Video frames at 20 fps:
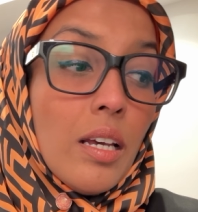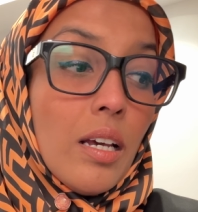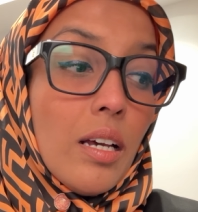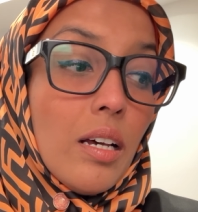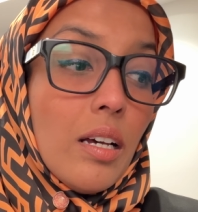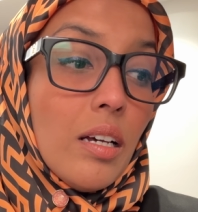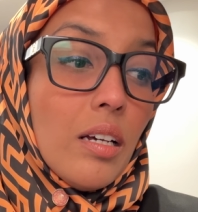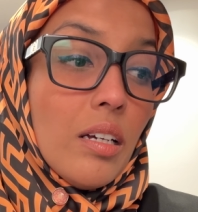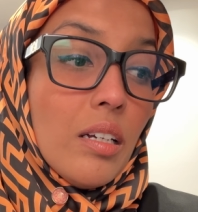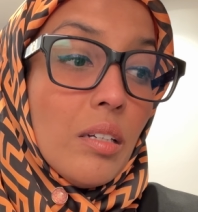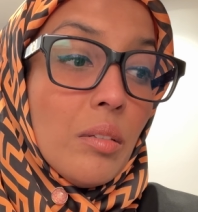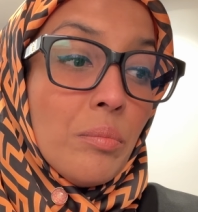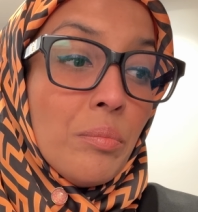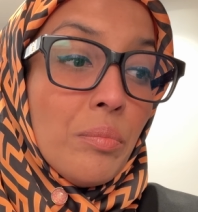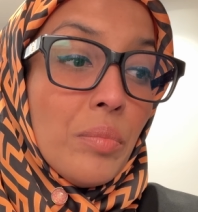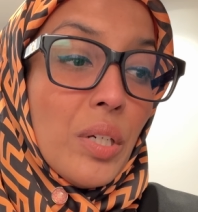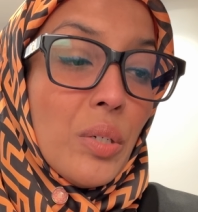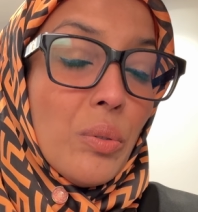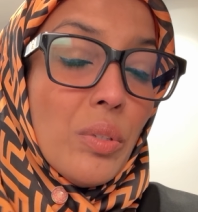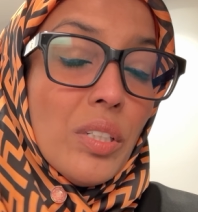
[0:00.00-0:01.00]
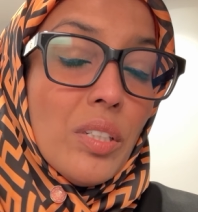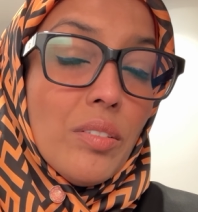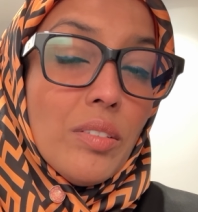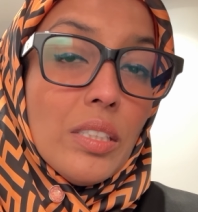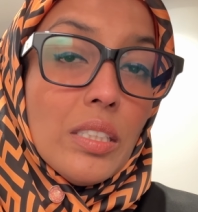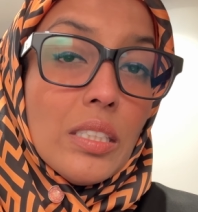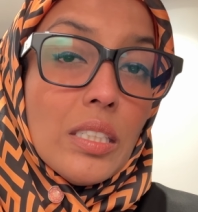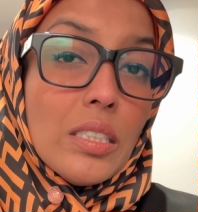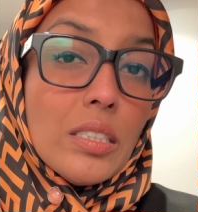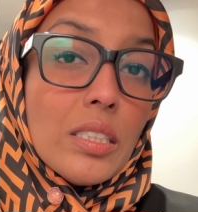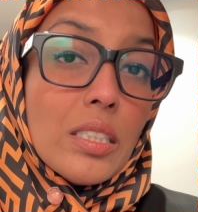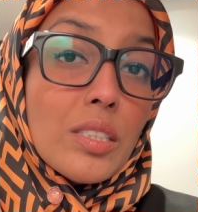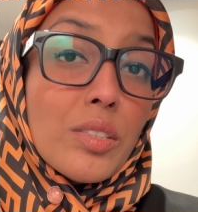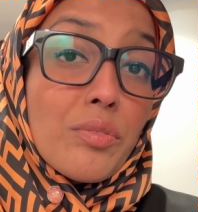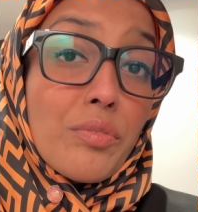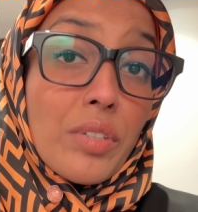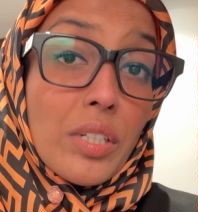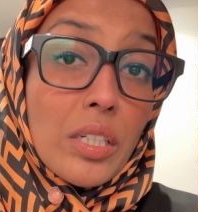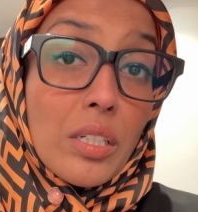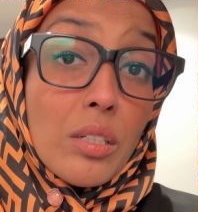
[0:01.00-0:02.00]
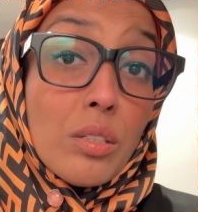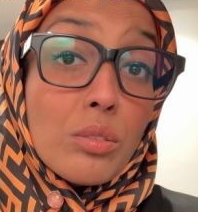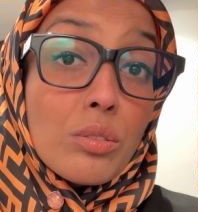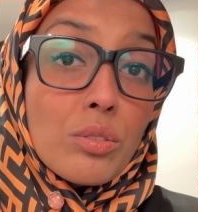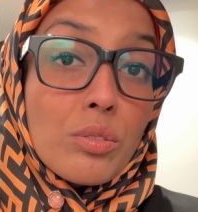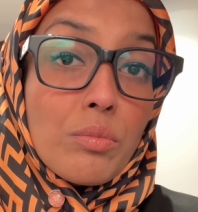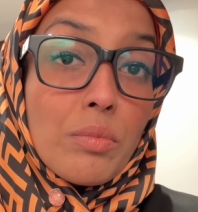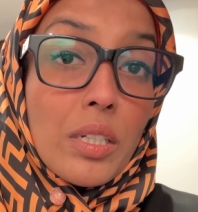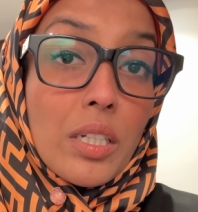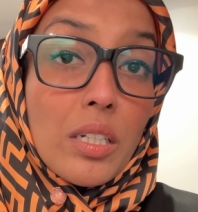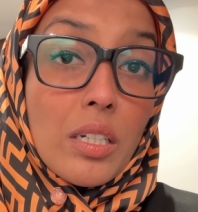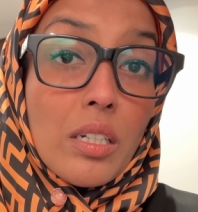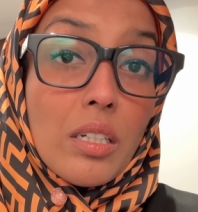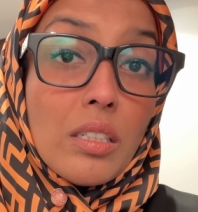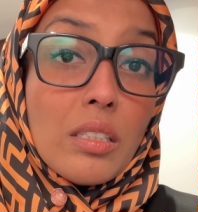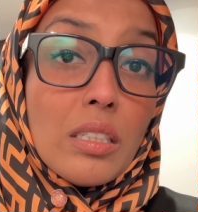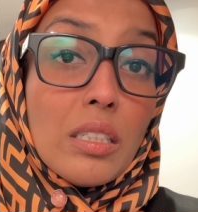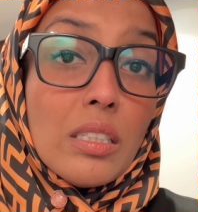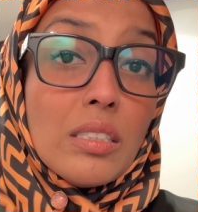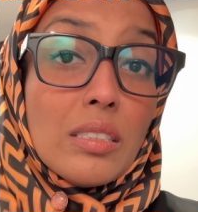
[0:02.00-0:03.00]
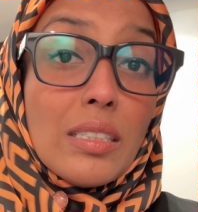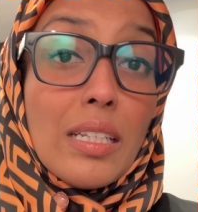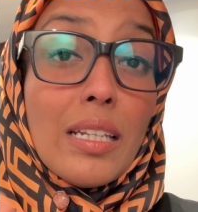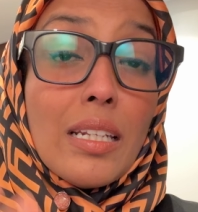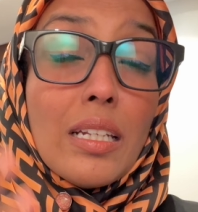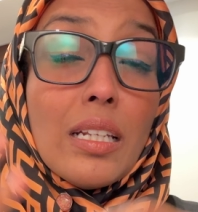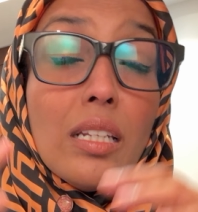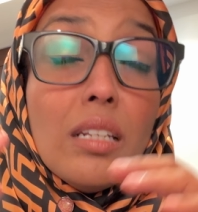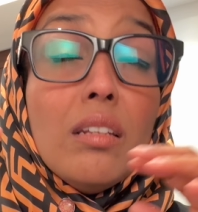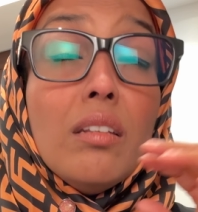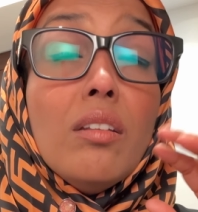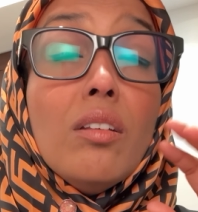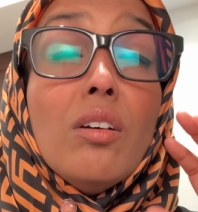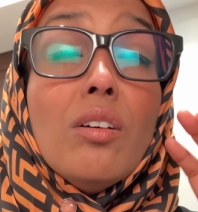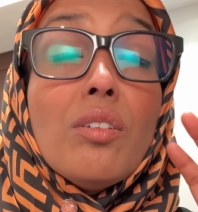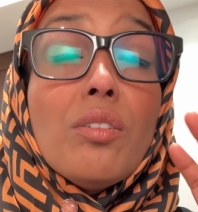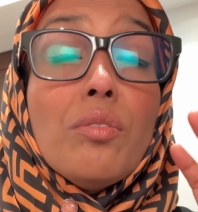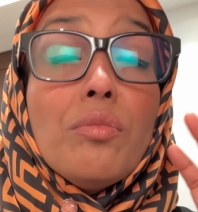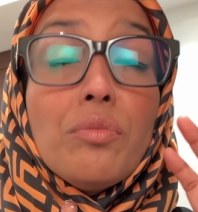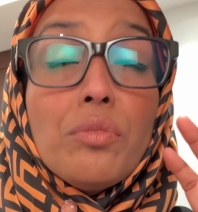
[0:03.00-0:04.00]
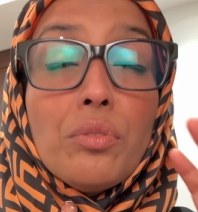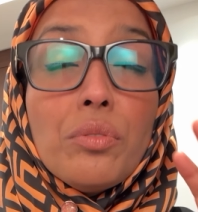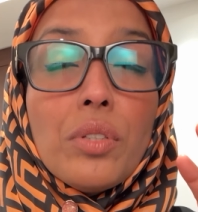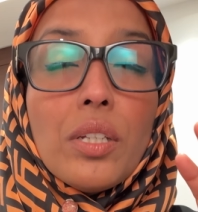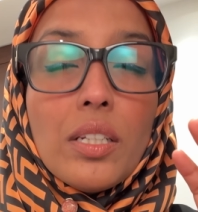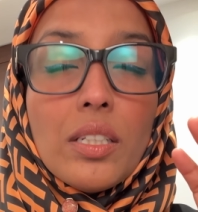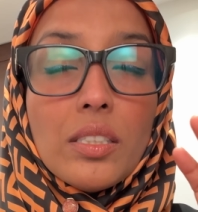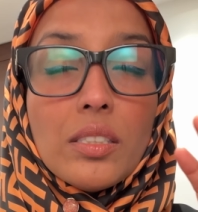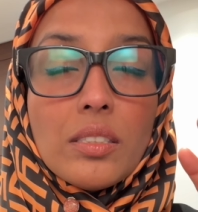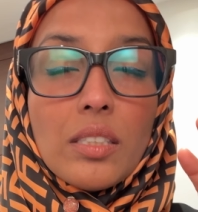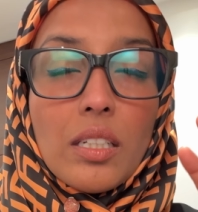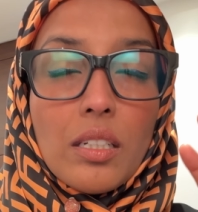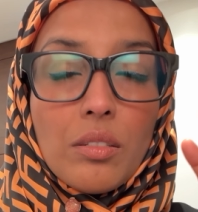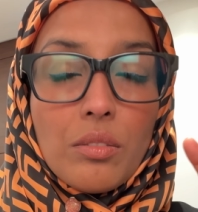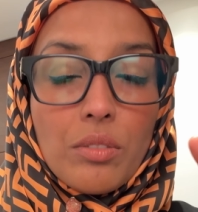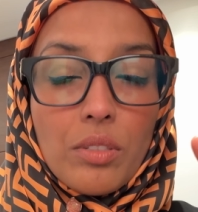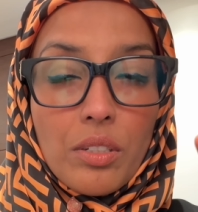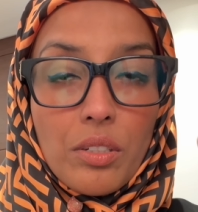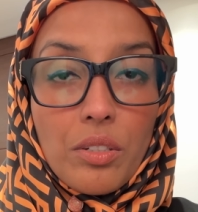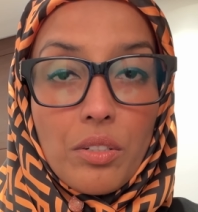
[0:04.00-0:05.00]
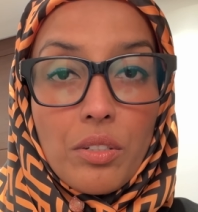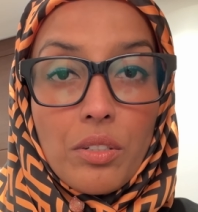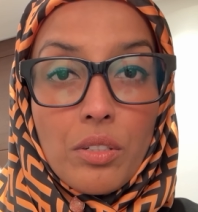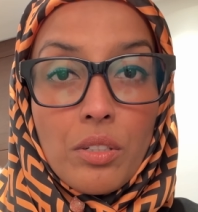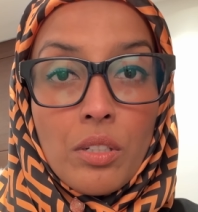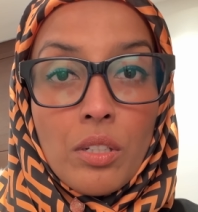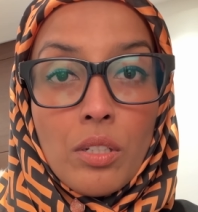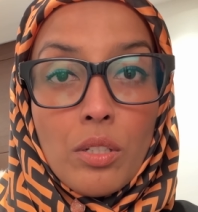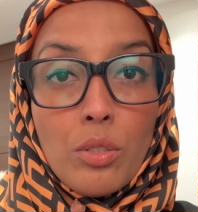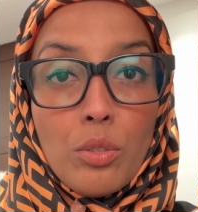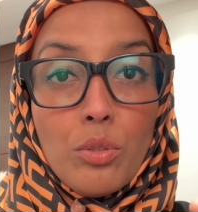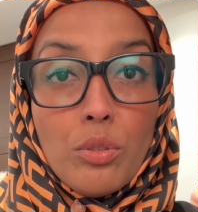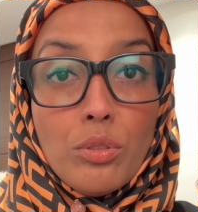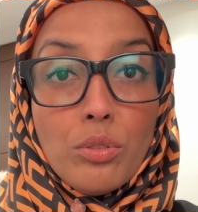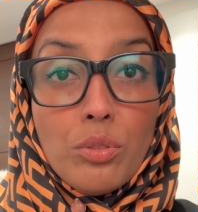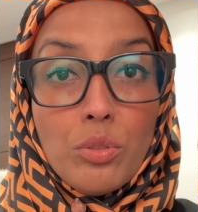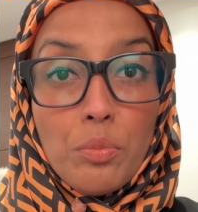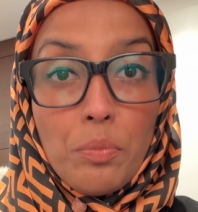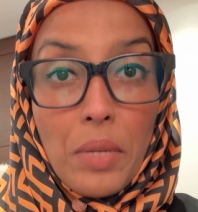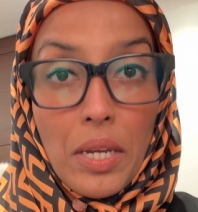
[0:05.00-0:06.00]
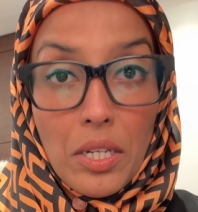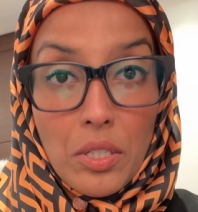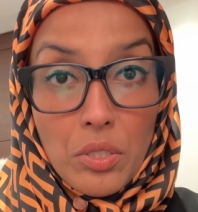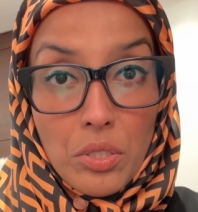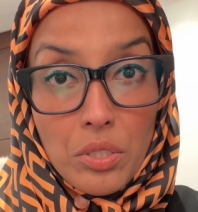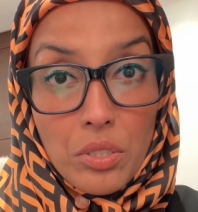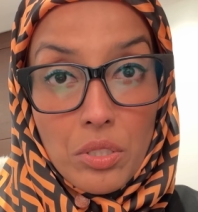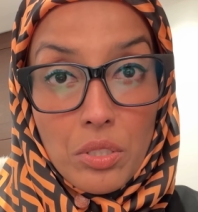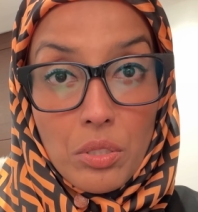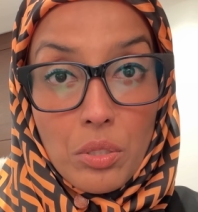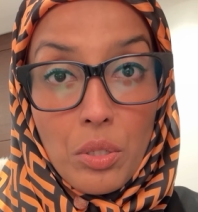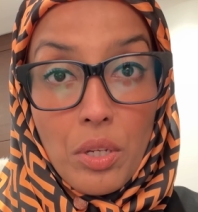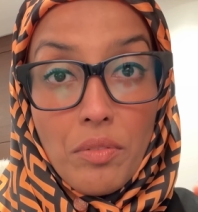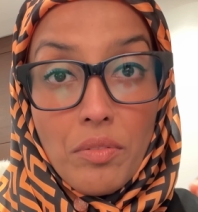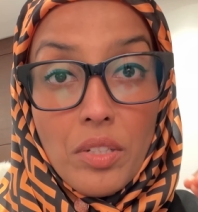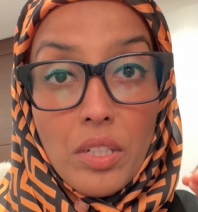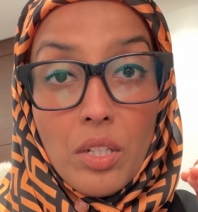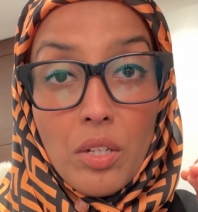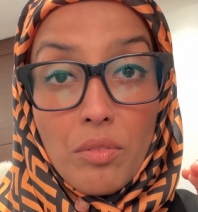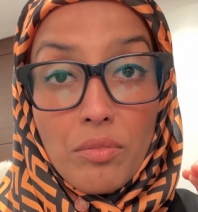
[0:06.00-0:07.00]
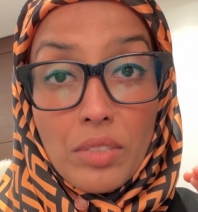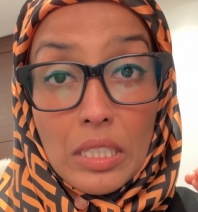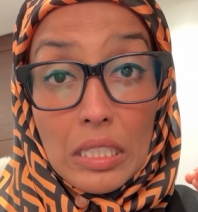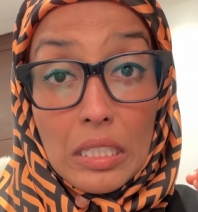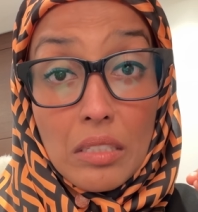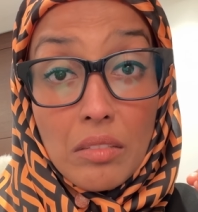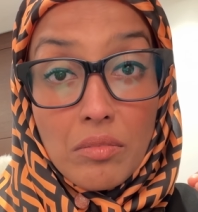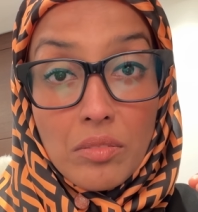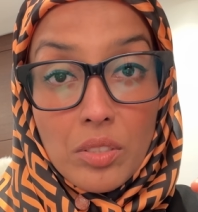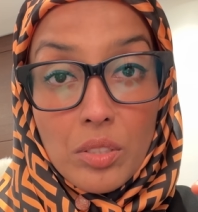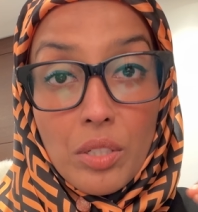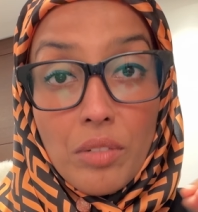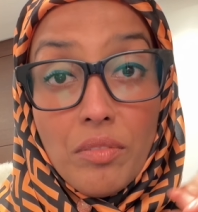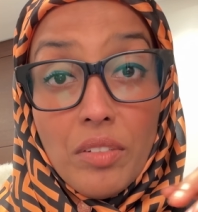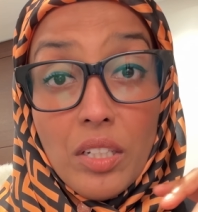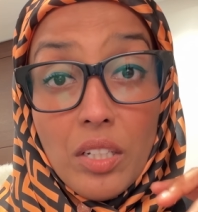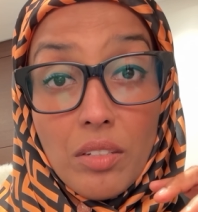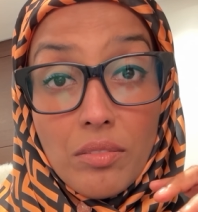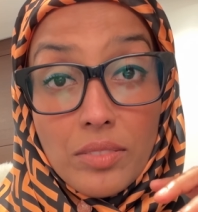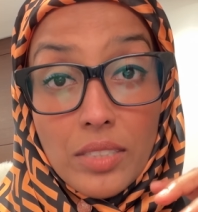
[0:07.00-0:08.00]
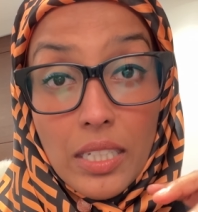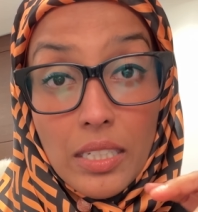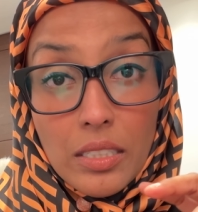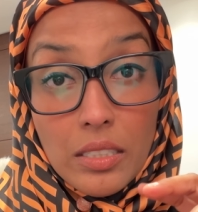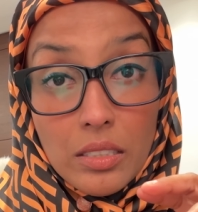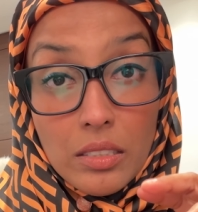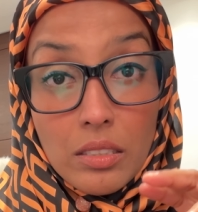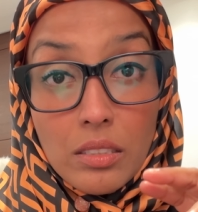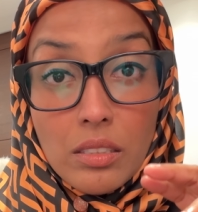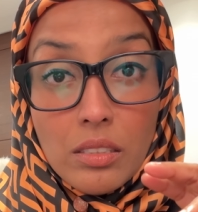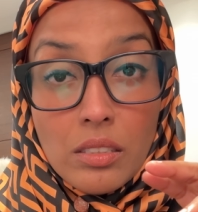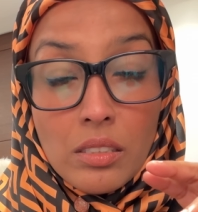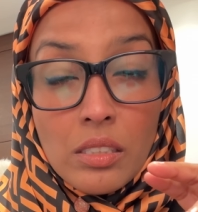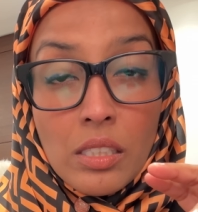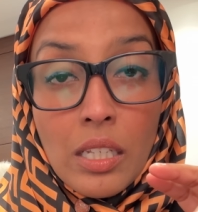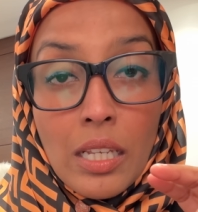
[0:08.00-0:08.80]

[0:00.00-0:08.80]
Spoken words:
But one of the things that's very close to my heart is that a lot of you guys out there, you're so passionate. You have a lot of gifts. You have a lot of talents.